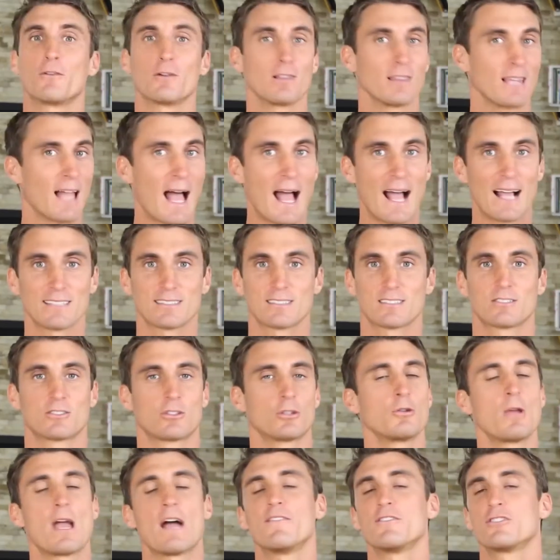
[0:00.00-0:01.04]
for last, so
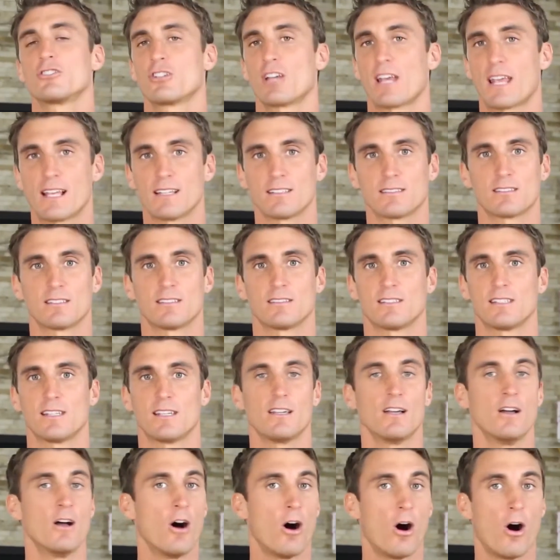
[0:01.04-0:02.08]
you have a chance to
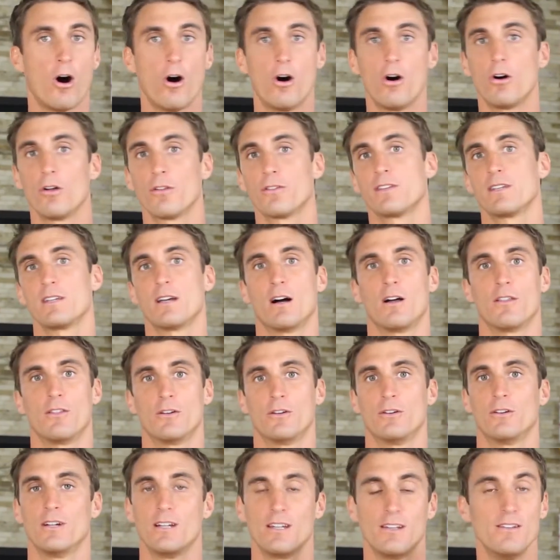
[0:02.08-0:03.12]
see all the
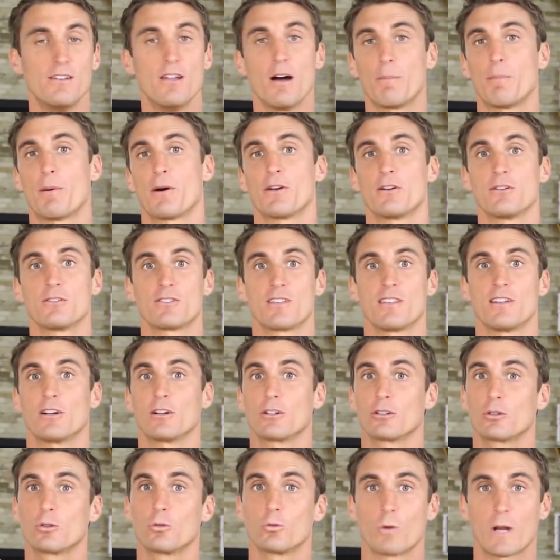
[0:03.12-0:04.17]
other nut butters that
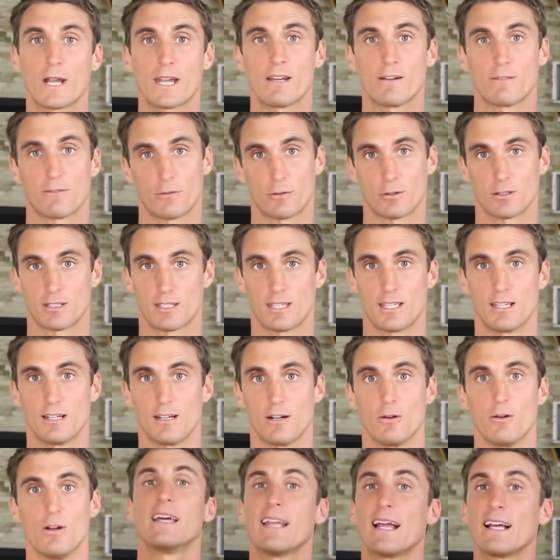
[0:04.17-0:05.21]
are great for
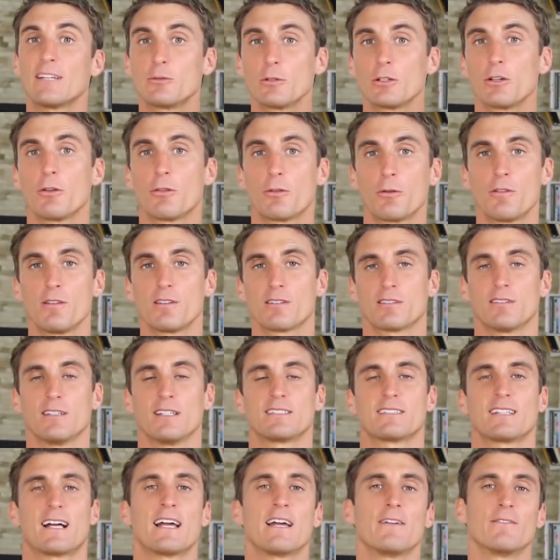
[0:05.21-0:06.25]
keto. And as we go through this
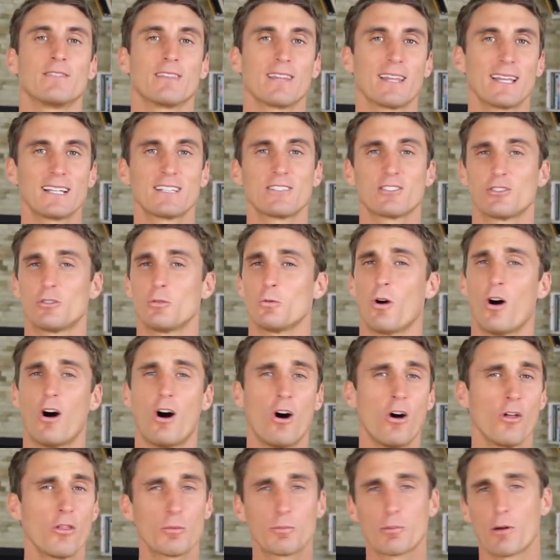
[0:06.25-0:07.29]
list, I have links to
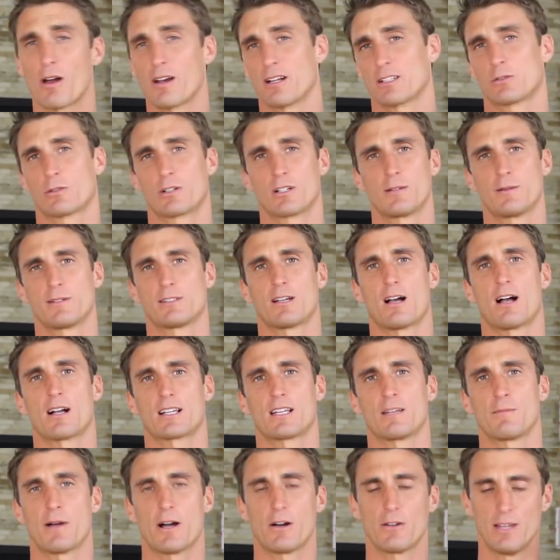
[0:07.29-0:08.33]
all the products we're gonna be
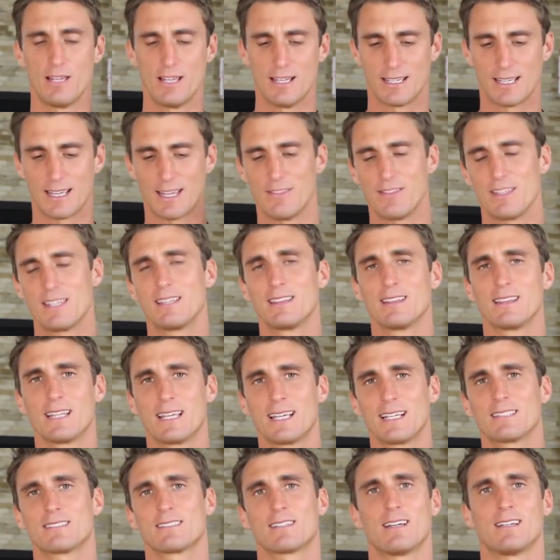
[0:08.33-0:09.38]
talking about in the
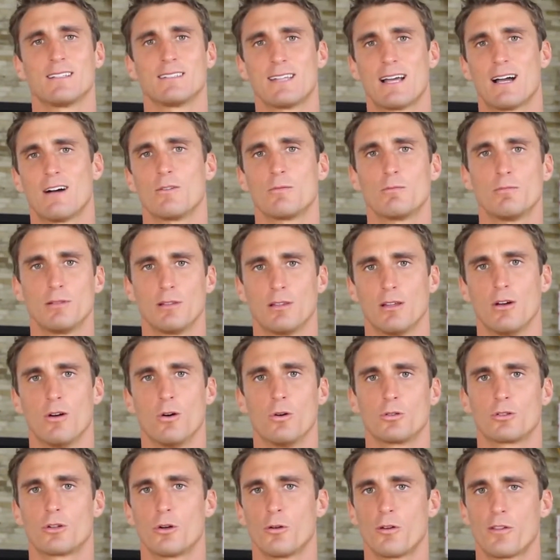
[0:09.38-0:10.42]
links down
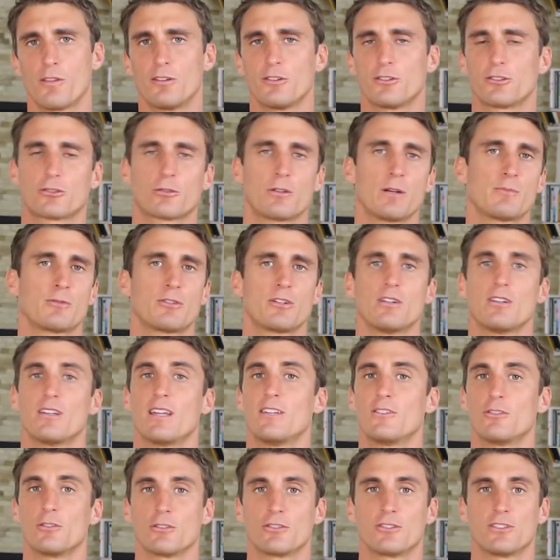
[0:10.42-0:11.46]
below. Go to the description
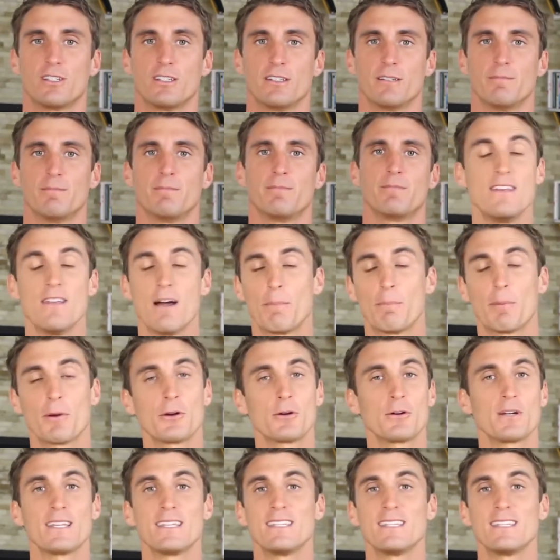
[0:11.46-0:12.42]
and you'll see them. Nut butter